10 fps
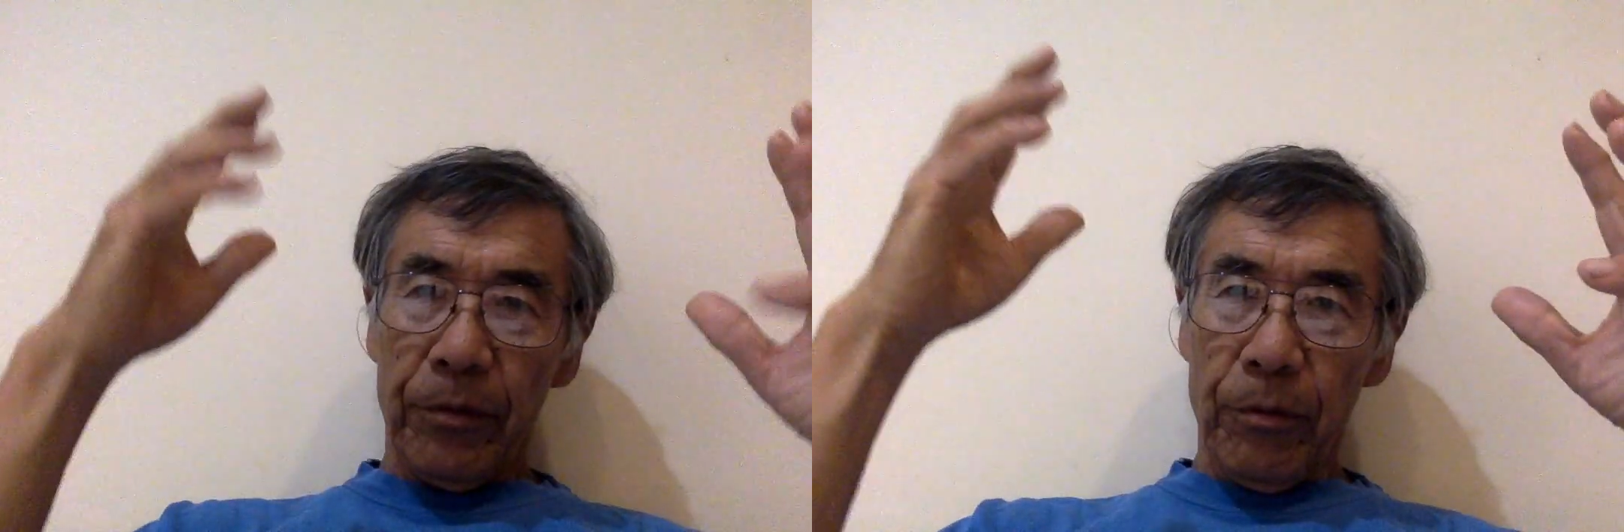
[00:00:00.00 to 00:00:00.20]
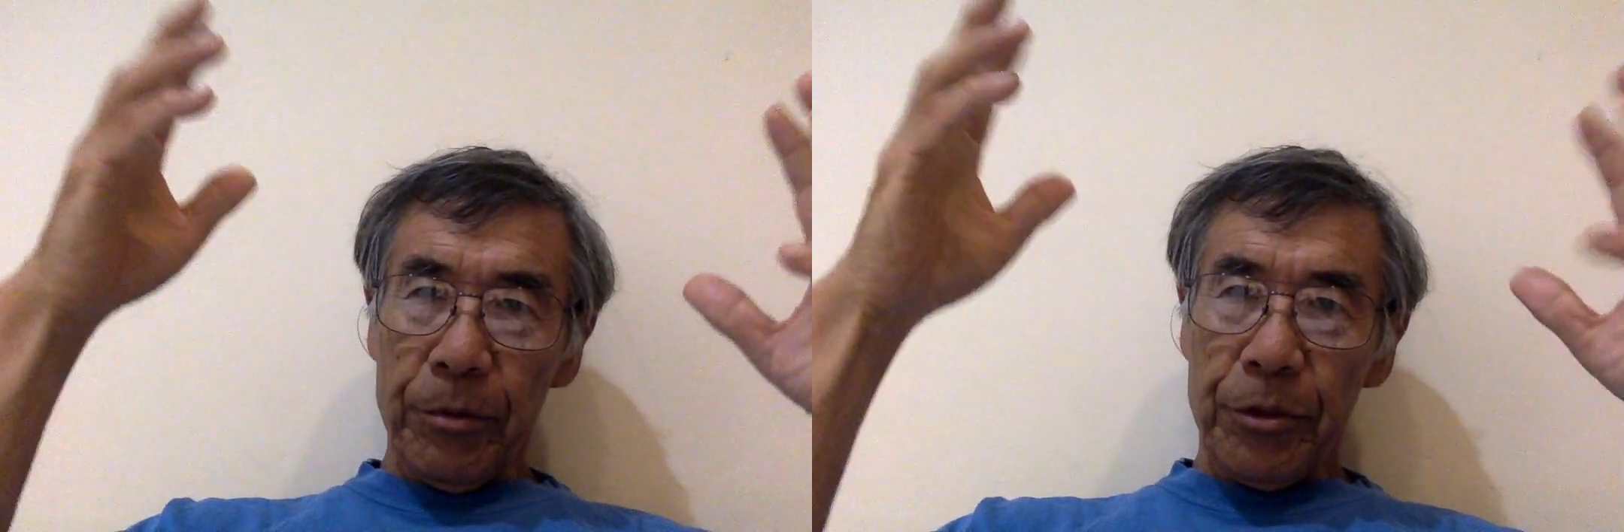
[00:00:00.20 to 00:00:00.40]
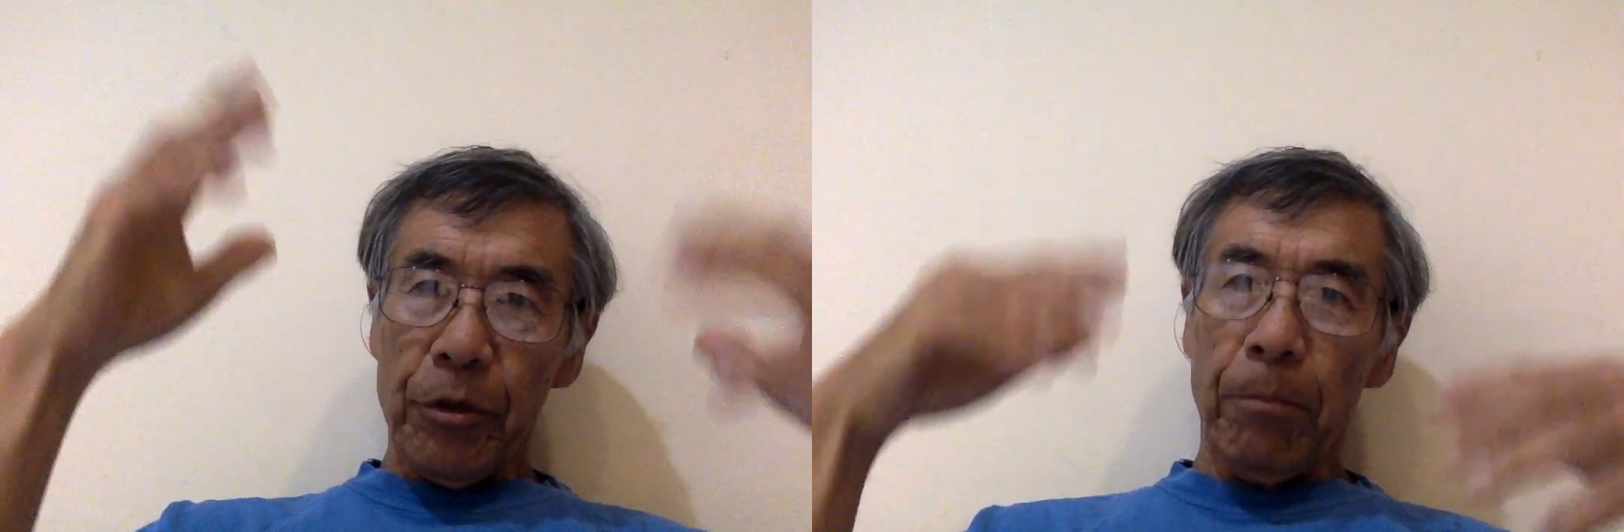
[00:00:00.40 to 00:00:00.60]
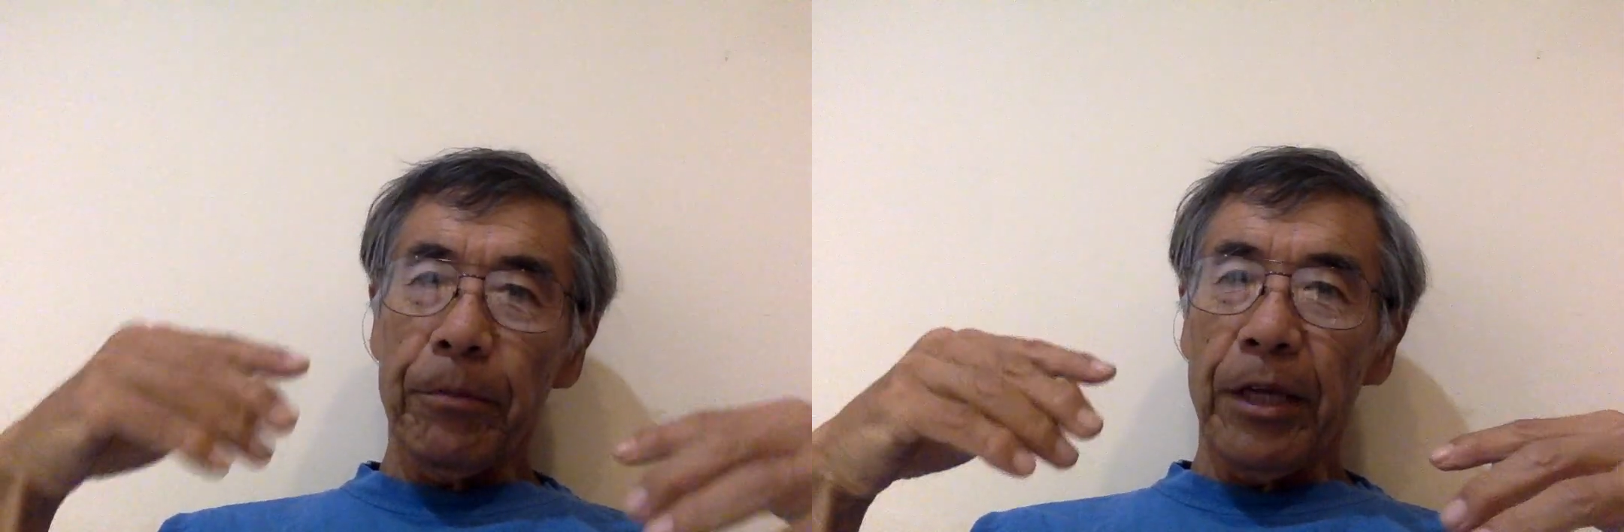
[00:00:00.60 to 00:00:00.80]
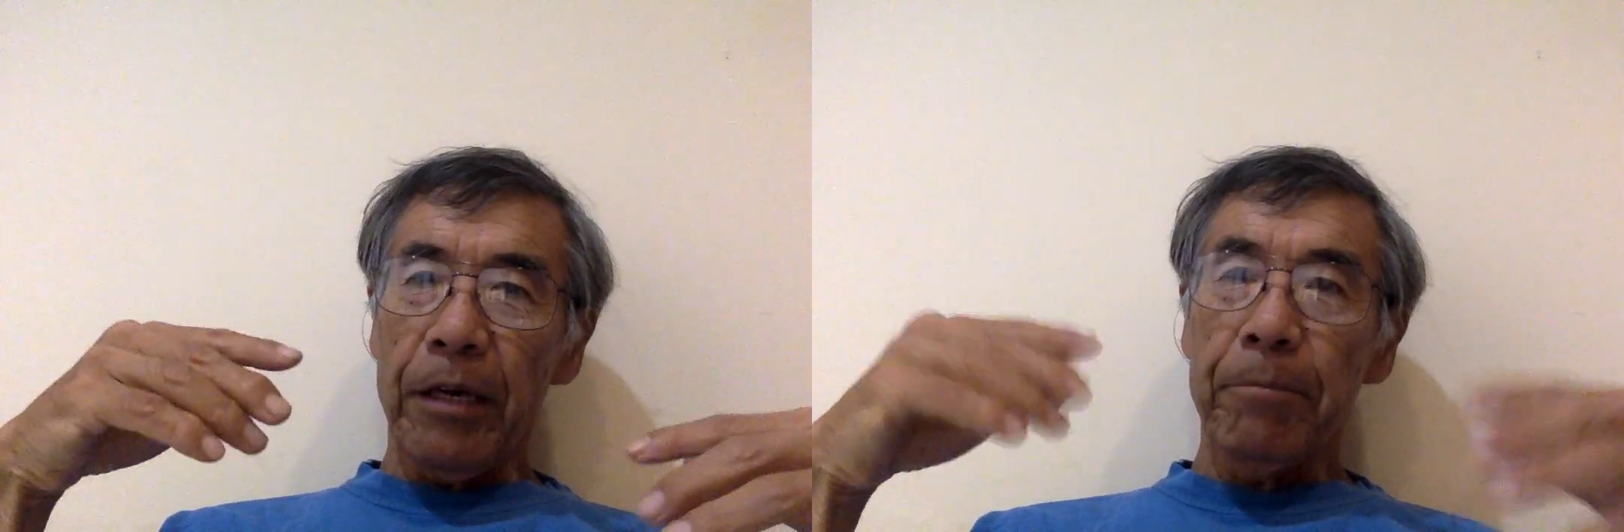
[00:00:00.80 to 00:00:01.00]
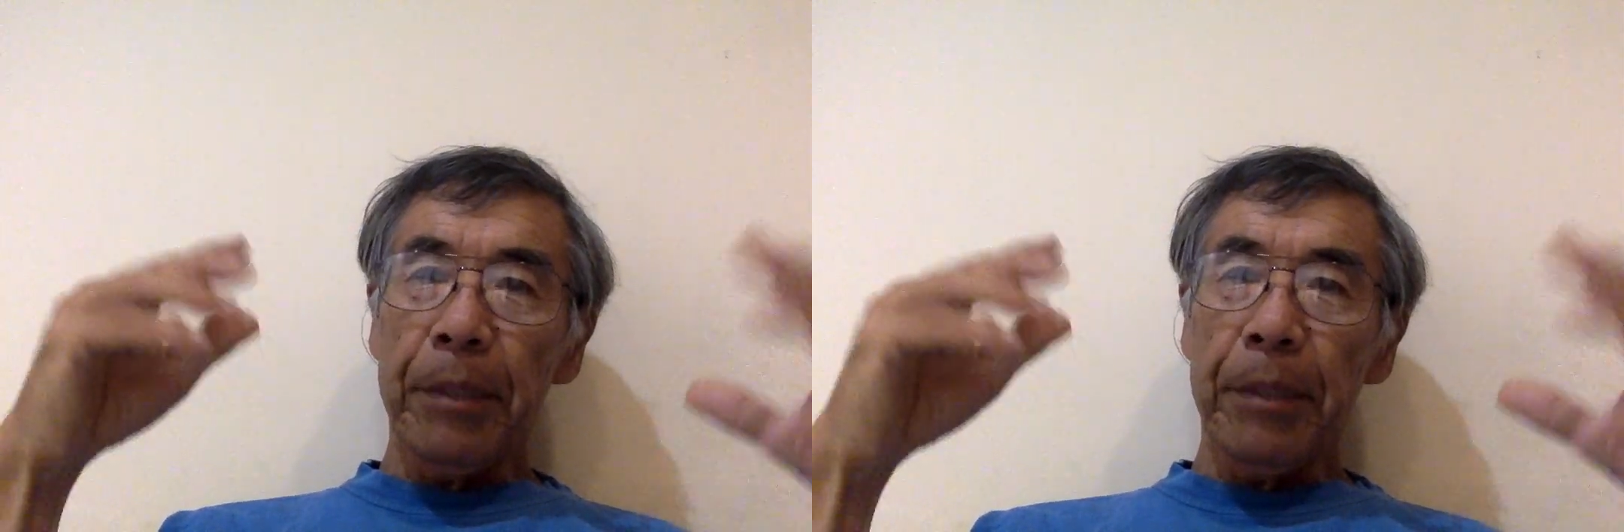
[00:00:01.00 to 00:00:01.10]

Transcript: those top-down,